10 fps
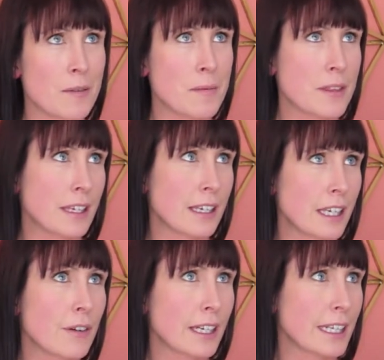and I remember
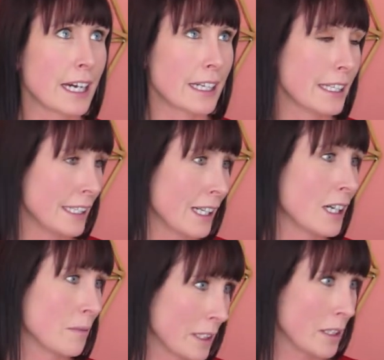thinking, if I get out of
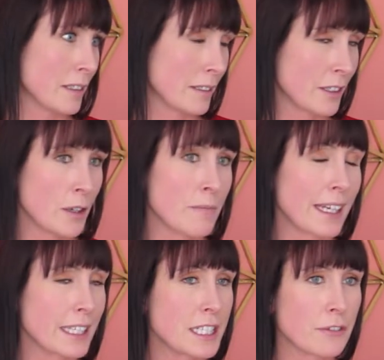here, I'm going
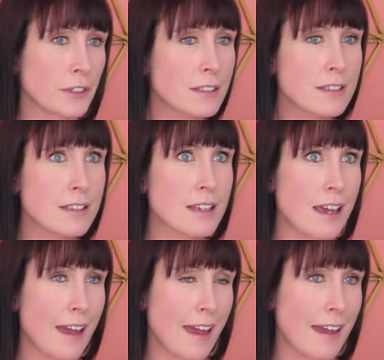to make a
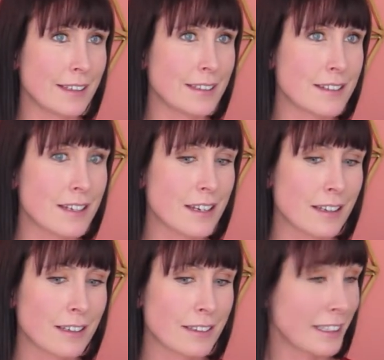difference. And
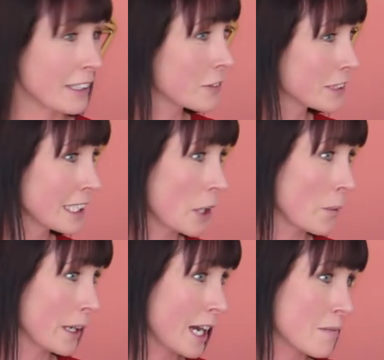
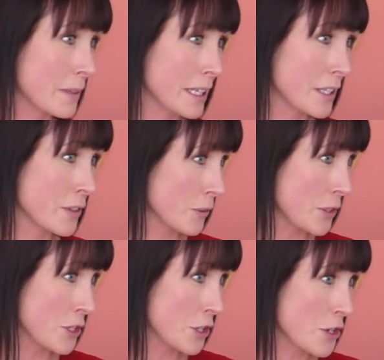thankfully, I woke up breathing
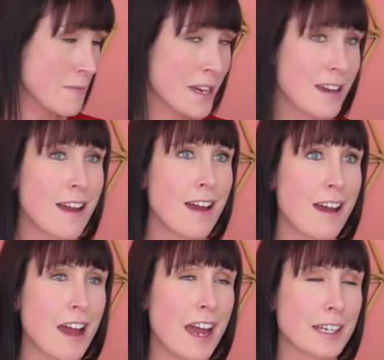through a tube,
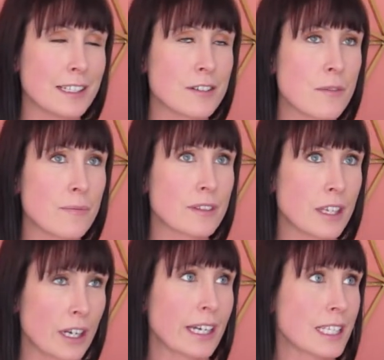and
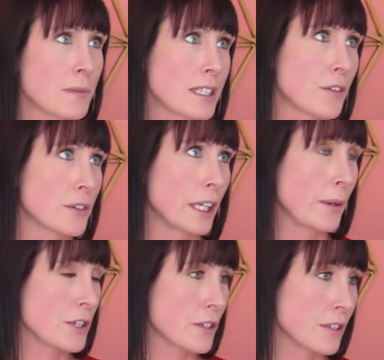then I asked myself
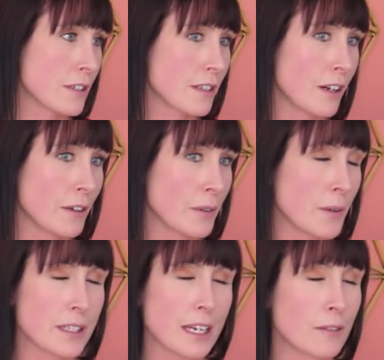3 questions.
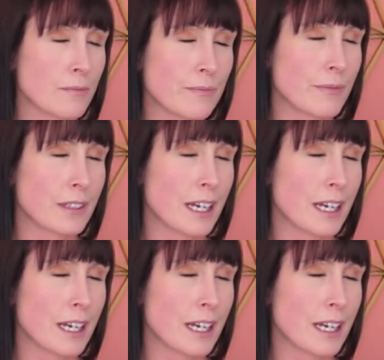I was like,